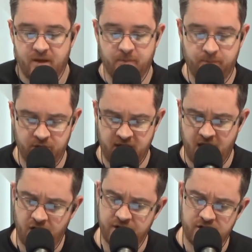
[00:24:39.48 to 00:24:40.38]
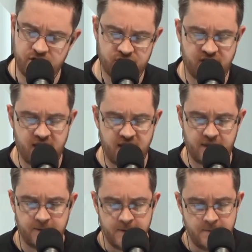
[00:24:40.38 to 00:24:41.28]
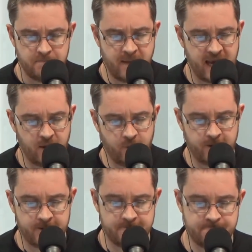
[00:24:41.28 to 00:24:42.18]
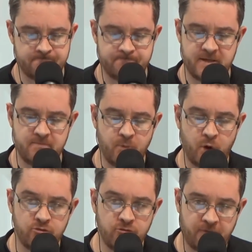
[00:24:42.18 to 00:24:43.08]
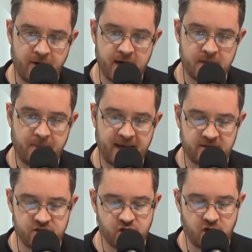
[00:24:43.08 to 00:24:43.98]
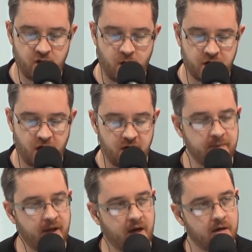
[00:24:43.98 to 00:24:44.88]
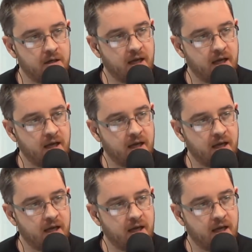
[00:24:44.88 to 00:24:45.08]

But yeah, I just think Manoa, he might revert back to sort of what got him there.